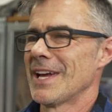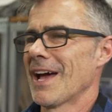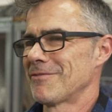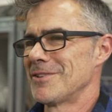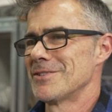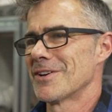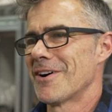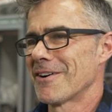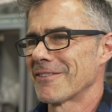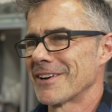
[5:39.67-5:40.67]
you have to use the
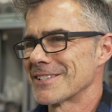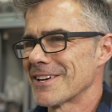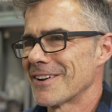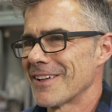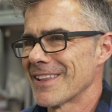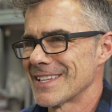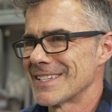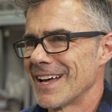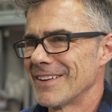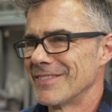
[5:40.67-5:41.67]
hog rings on all that
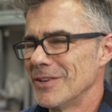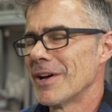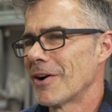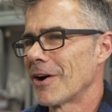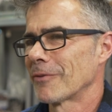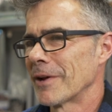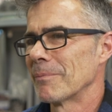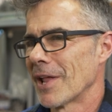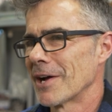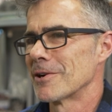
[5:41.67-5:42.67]
stuff. You had hog ring
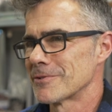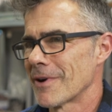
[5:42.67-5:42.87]
pliers,